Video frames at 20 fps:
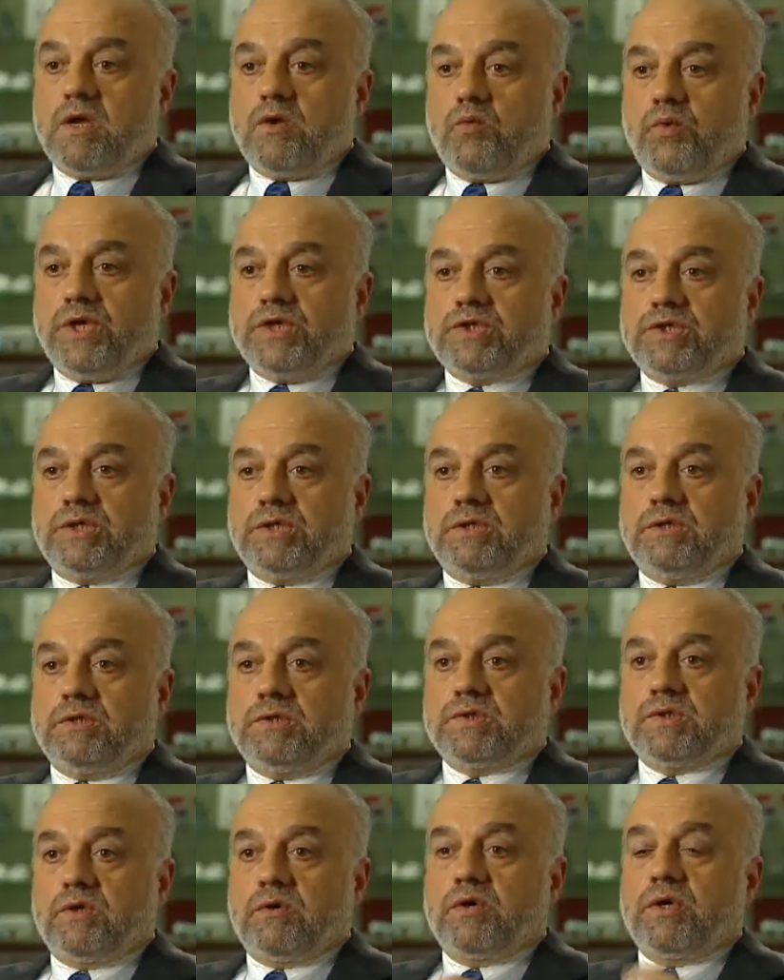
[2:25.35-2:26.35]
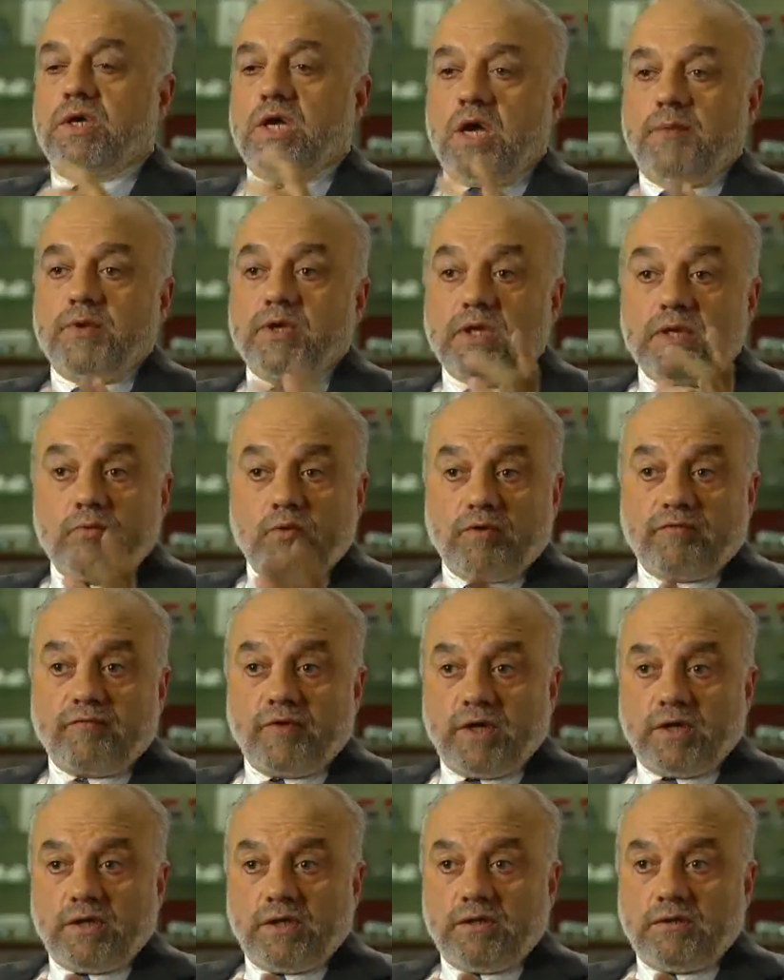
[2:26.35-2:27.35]
which is ergonomically more
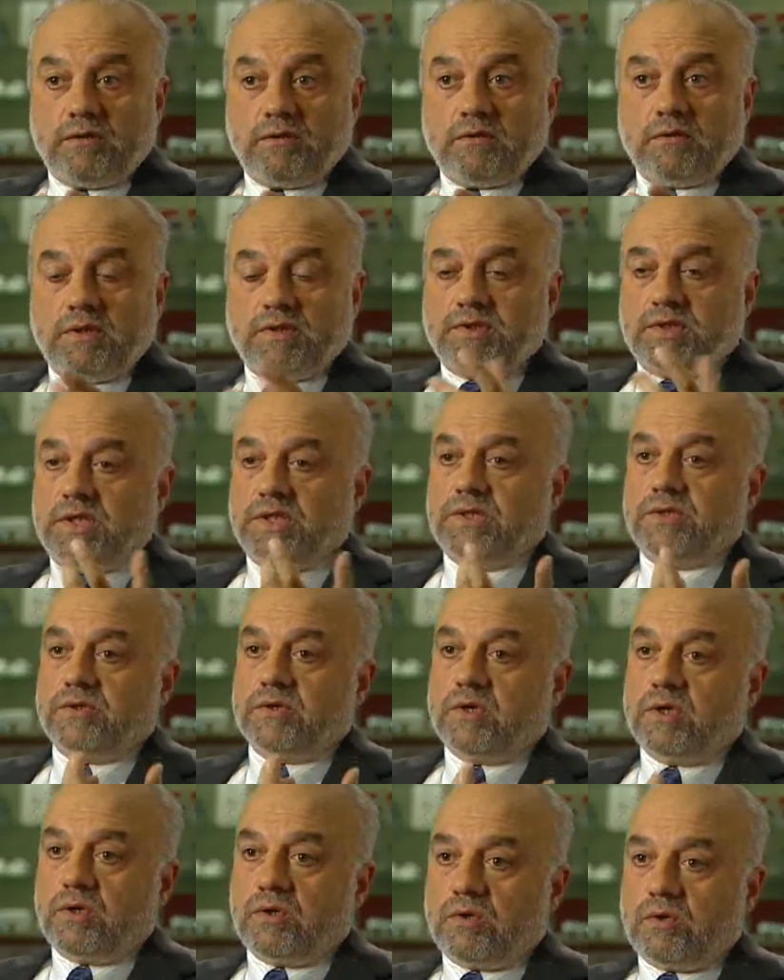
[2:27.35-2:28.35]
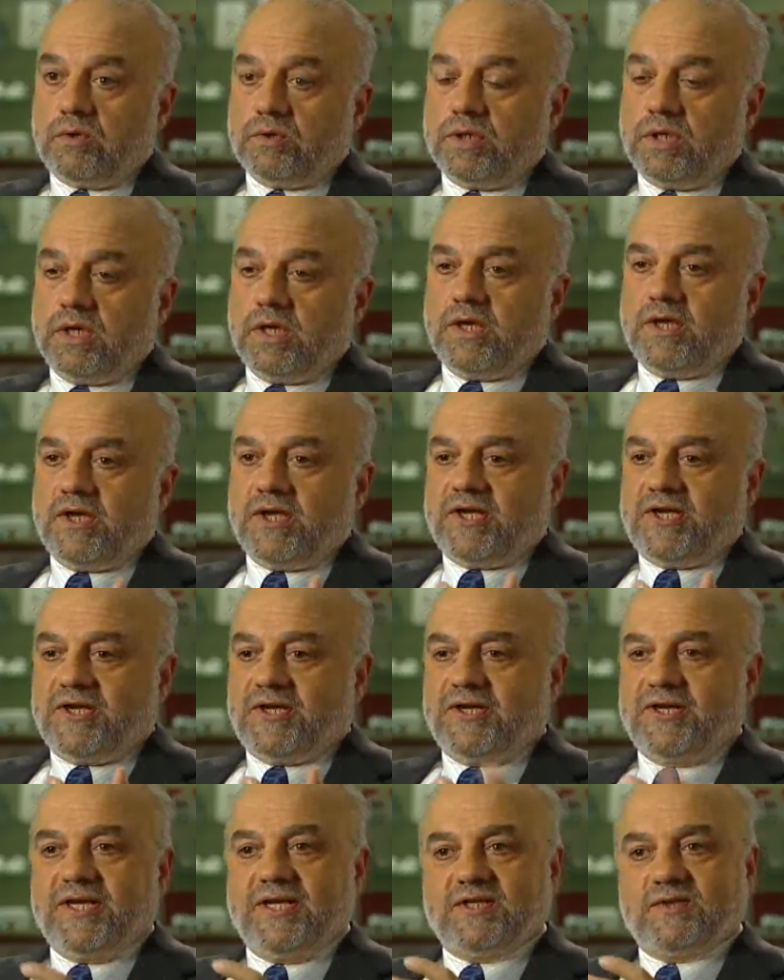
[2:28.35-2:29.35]
friendly, it's easier to hold,
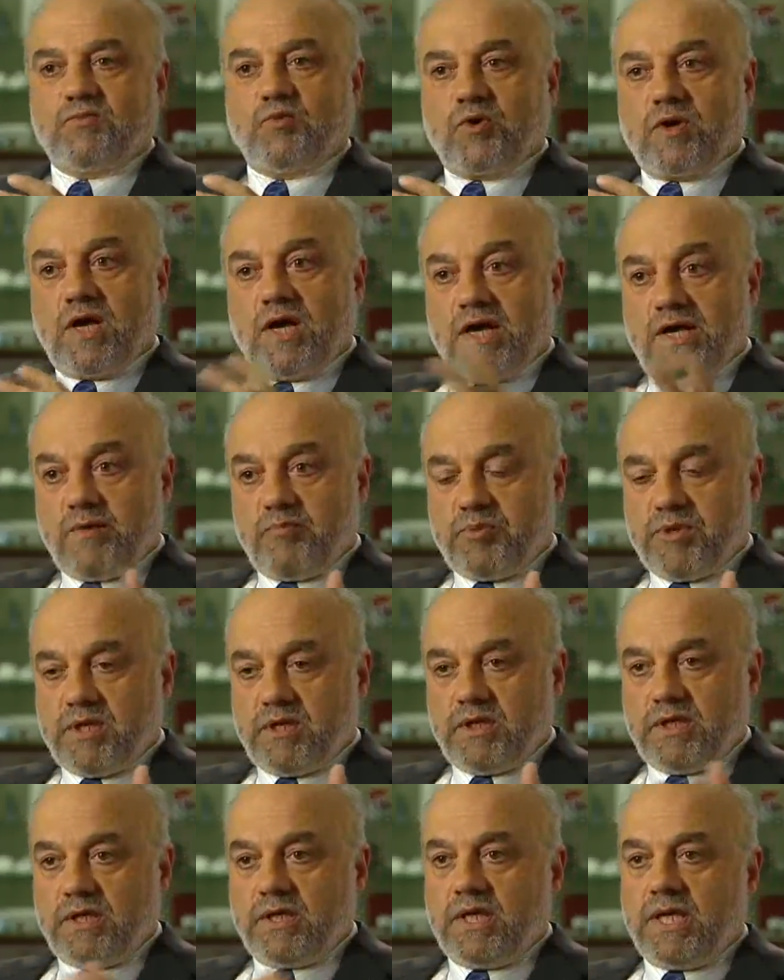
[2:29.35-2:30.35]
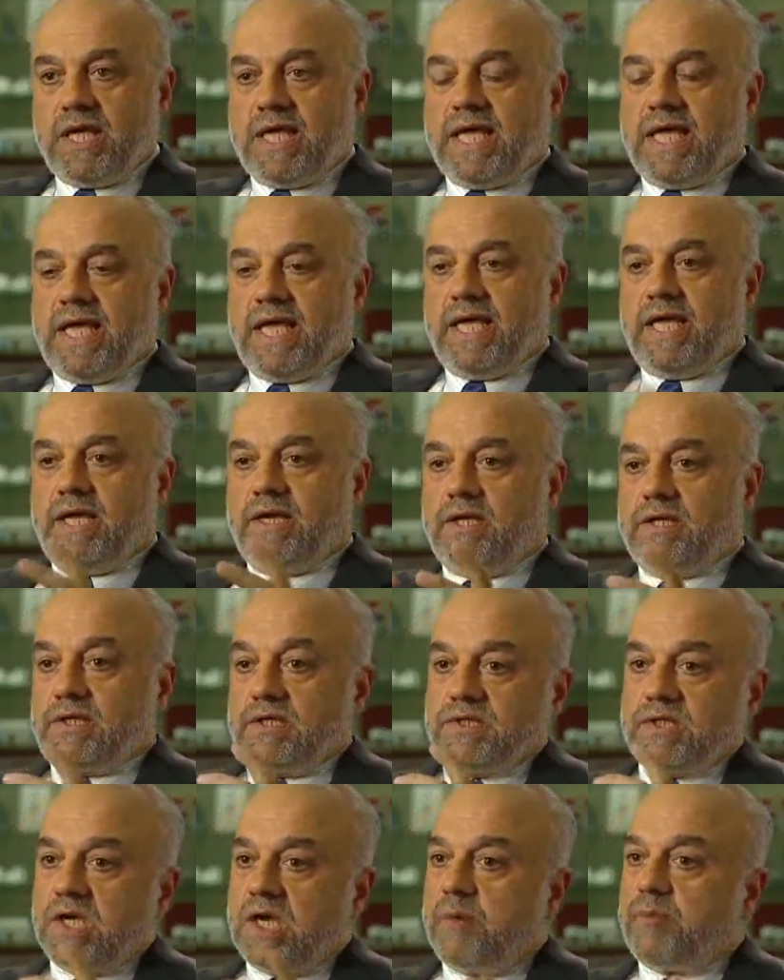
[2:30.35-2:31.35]
uh, it's more eye appealing, and it
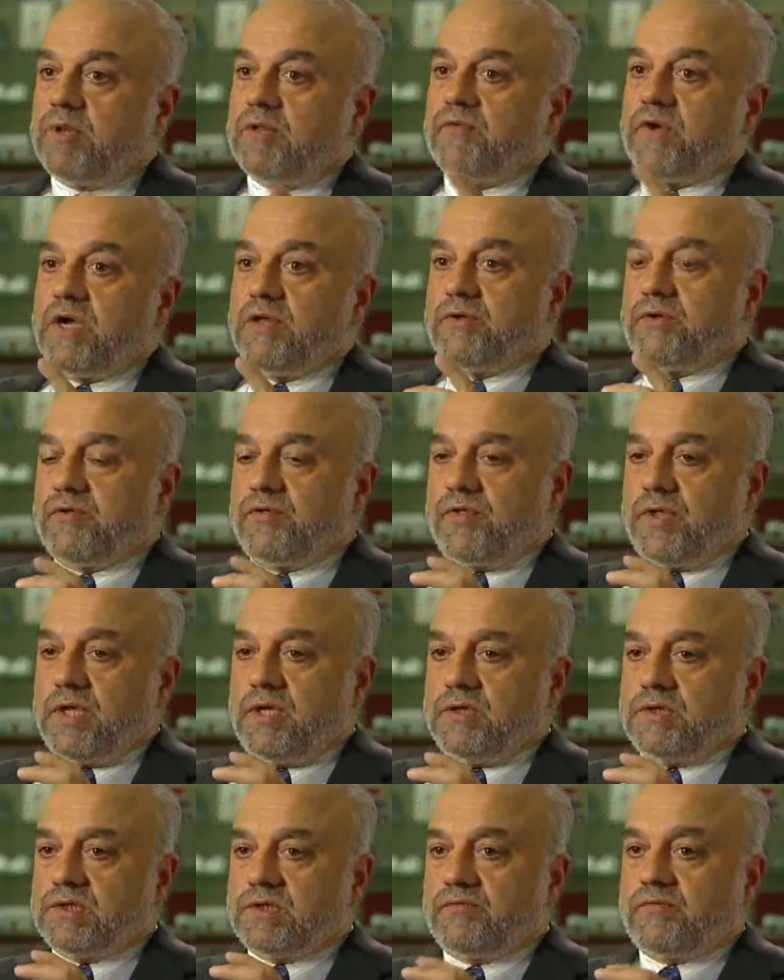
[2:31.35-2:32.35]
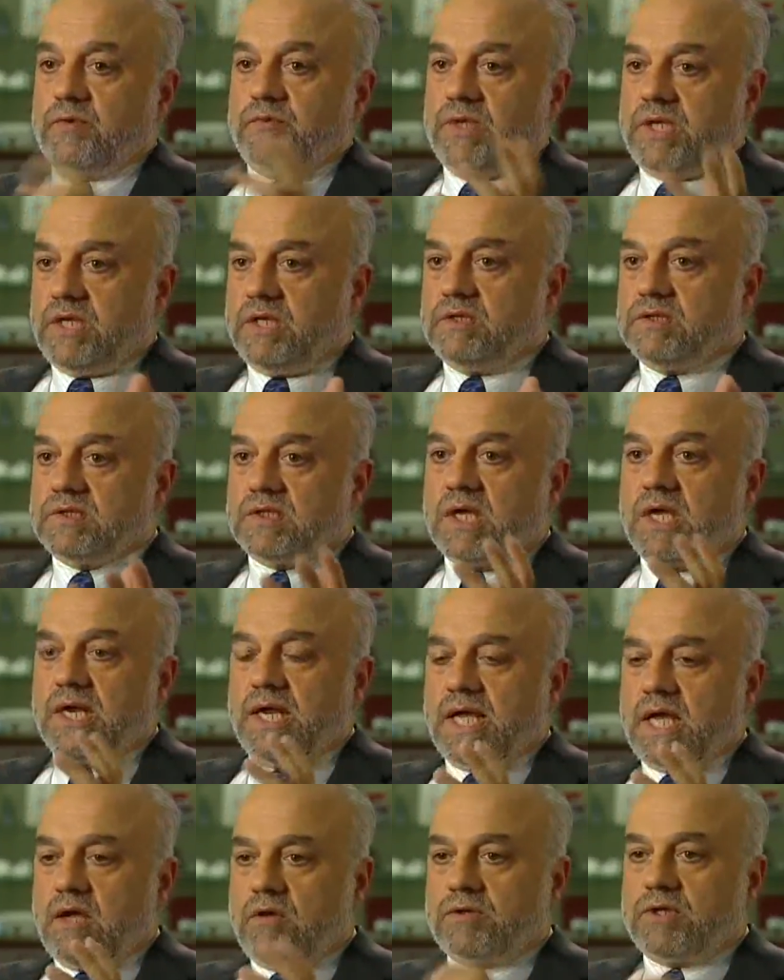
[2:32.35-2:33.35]
does a couple of other things from the
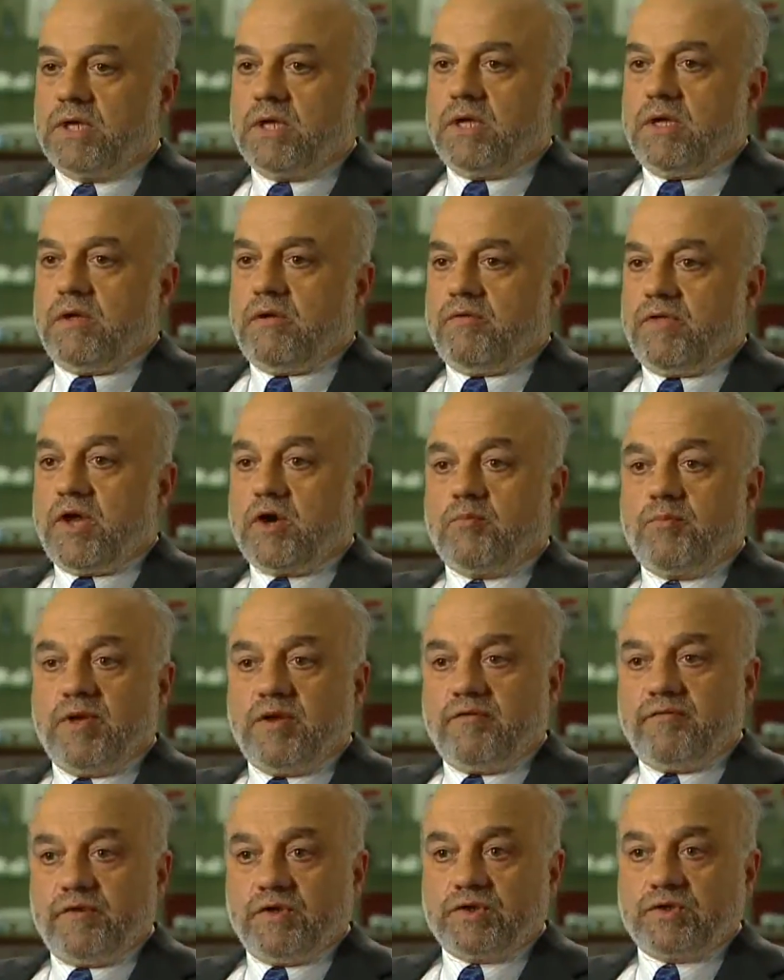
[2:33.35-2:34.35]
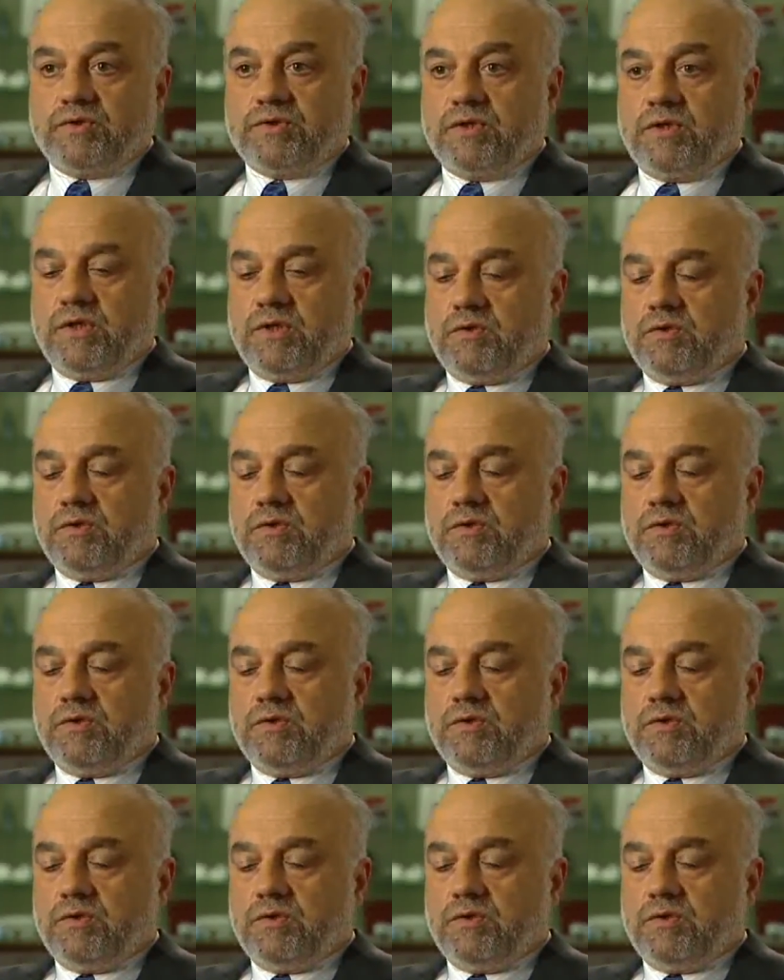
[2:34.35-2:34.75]
inside out that are beneficial to the